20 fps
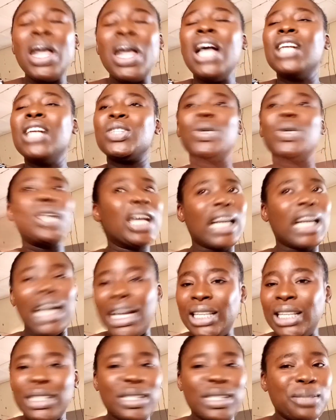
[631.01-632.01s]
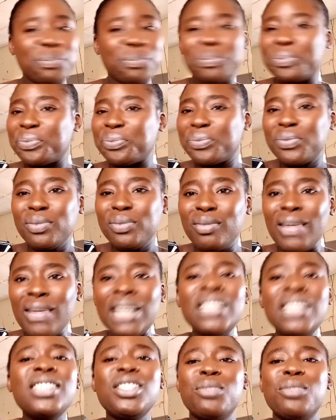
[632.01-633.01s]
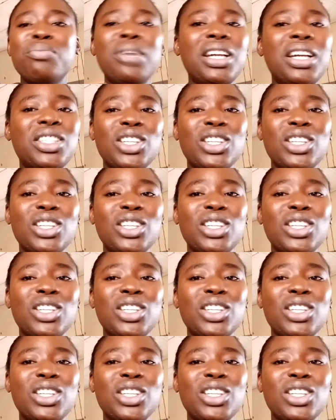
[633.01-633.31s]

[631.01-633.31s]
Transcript: So yeah, guys, this is me